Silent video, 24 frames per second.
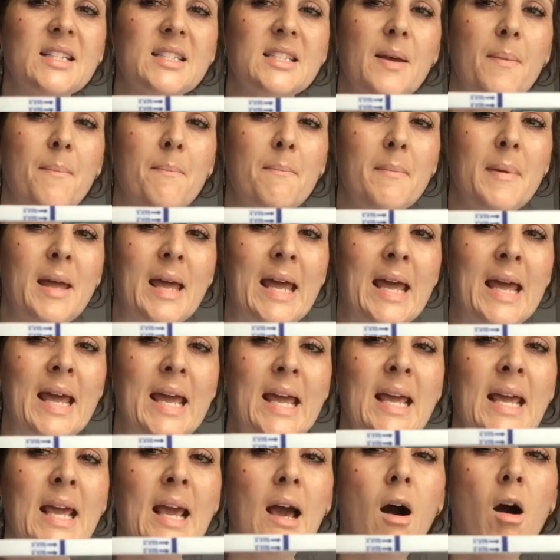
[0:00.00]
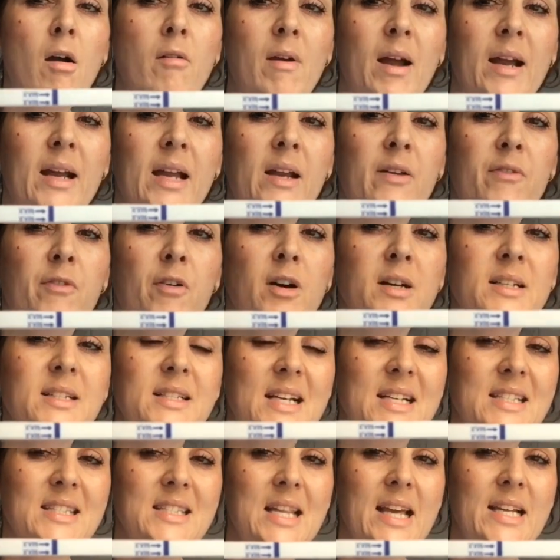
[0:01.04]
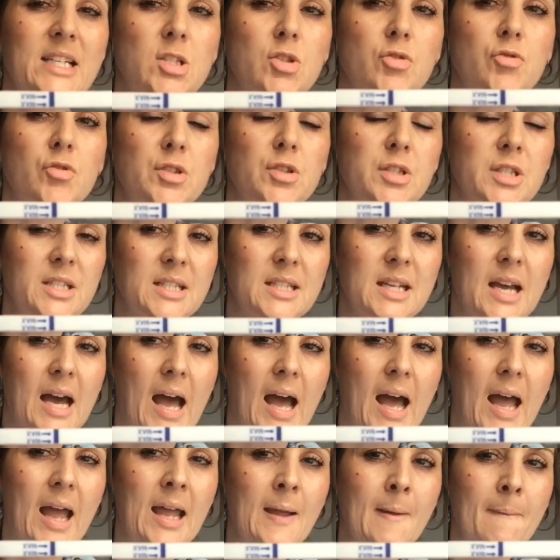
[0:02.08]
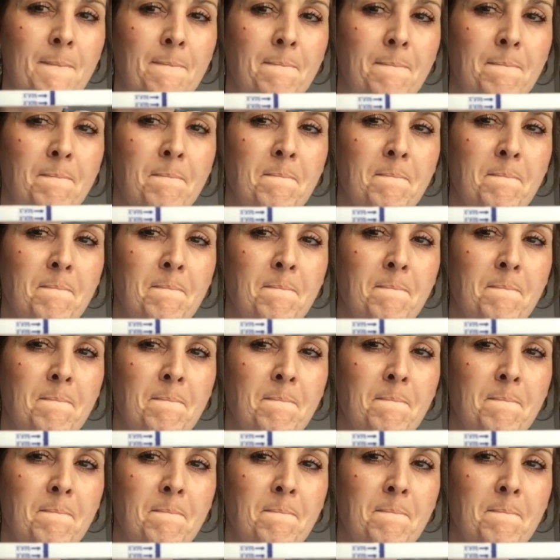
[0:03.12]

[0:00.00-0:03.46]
To me, I reckon if I test later on today